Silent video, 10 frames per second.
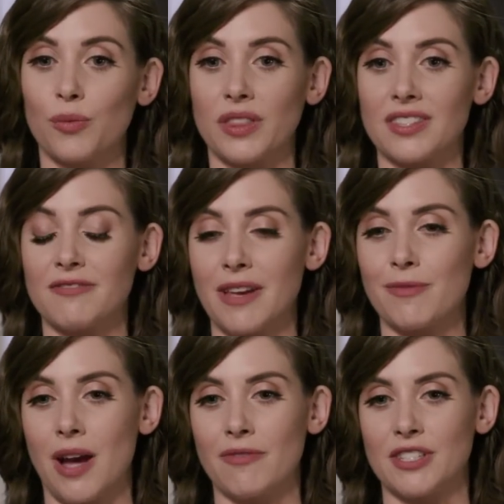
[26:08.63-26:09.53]
with this
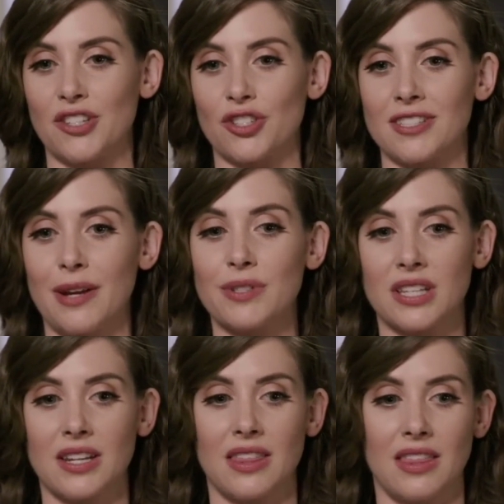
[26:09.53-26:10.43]
fame conversation because I was
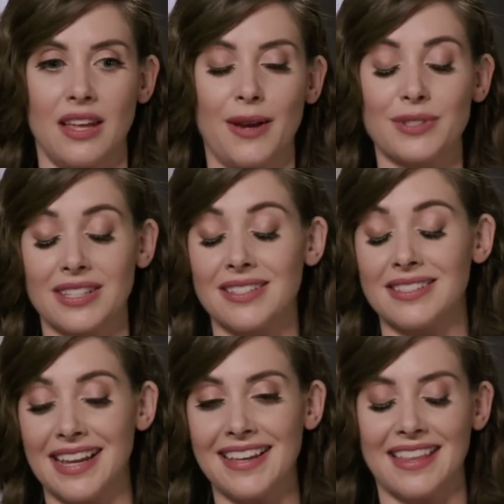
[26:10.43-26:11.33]
gonna, I was gonna
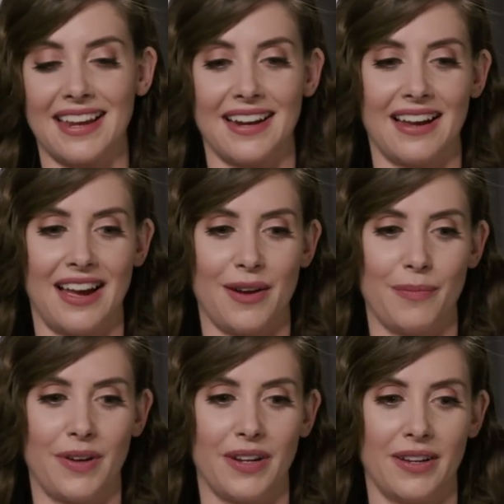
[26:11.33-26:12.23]
say that um,